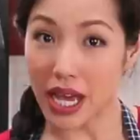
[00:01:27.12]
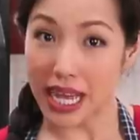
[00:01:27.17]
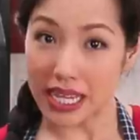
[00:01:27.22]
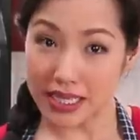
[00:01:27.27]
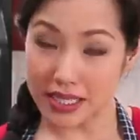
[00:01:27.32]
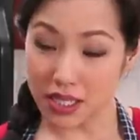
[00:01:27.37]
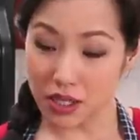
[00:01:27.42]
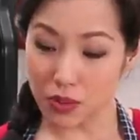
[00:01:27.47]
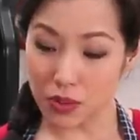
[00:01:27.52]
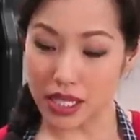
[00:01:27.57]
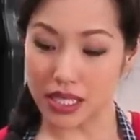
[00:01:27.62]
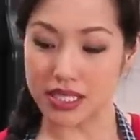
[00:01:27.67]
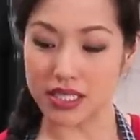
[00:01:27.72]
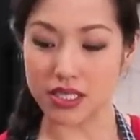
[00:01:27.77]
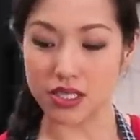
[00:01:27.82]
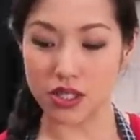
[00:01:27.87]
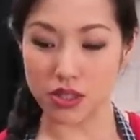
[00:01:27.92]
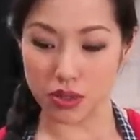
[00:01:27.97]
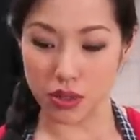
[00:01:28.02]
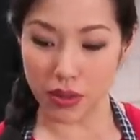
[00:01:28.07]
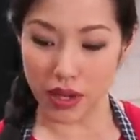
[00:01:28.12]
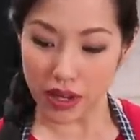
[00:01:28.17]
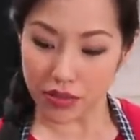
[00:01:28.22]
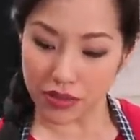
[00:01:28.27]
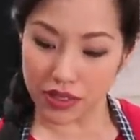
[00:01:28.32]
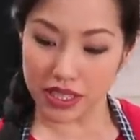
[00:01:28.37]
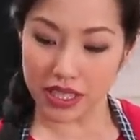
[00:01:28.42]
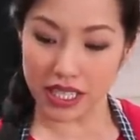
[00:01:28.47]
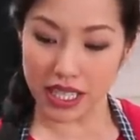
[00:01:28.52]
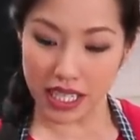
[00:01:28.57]
as always, is throw
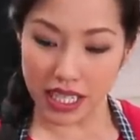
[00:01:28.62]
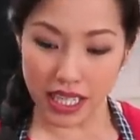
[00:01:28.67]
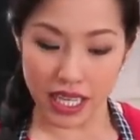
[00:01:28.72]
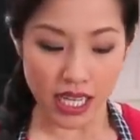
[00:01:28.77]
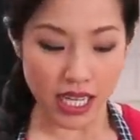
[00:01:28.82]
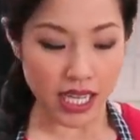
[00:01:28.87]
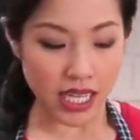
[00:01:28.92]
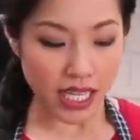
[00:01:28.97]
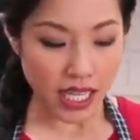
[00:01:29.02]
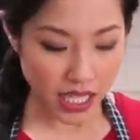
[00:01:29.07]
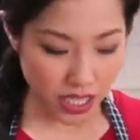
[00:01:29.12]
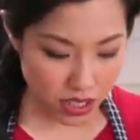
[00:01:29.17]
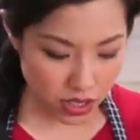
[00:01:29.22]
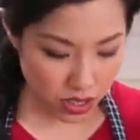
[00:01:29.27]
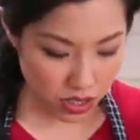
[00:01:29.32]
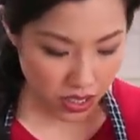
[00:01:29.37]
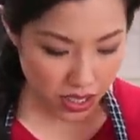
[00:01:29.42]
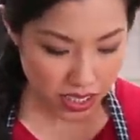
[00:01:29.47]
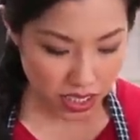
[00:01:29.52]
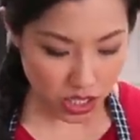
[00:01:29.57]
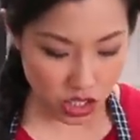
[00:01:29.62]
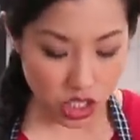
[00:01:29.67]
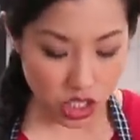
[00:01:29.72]
everything into this